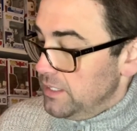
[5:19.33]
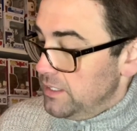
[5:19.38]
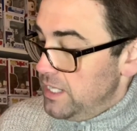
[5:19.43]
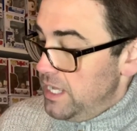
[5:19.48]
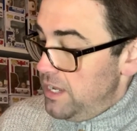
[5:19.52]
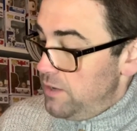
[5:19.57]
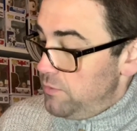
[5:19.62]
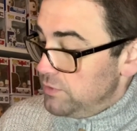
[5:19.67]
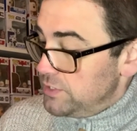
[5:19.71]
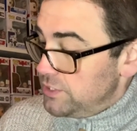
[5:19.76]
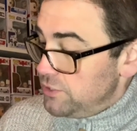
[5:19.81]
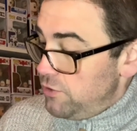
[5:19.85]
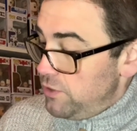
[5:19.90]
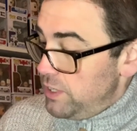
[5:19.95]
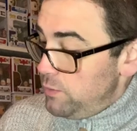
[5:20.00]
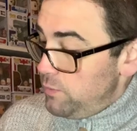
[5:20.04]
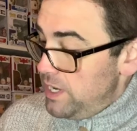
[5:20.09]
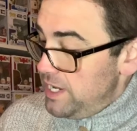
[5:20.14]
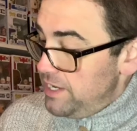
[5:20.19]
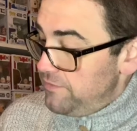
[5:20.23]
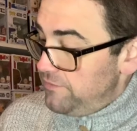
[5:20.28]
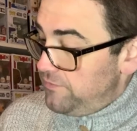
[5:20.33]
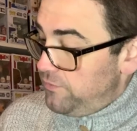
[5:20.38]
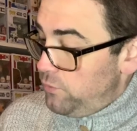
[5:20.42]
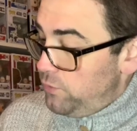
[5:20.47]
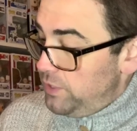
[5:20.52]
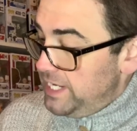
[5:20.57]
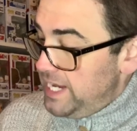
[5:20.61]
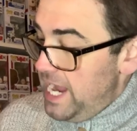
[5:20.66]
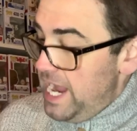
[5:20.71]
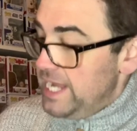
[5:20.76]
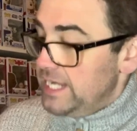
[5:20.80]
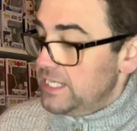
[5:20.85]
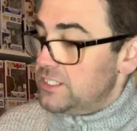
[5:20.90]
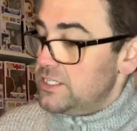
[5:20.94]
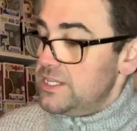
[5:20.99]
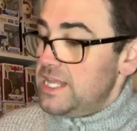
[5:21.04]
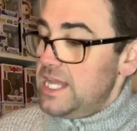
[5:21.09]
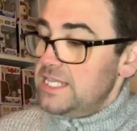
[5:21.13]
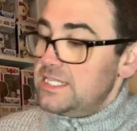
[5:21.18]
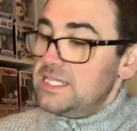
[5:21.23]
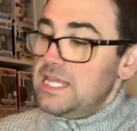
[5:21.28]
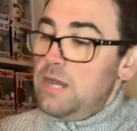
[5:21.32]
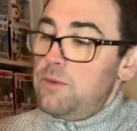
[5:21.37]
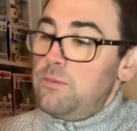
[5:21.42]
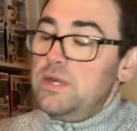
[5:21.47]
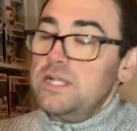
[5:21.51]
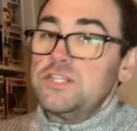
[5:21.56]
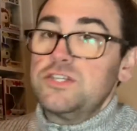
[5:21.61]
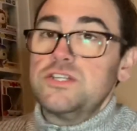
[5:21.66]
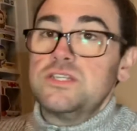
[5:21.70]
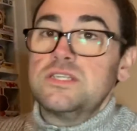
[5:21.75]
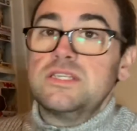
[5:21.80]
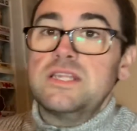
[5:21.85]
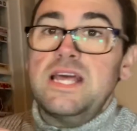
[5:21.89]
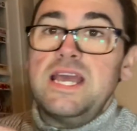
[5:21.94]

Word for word: Uh, sorry, one in forty eight. So that's that one just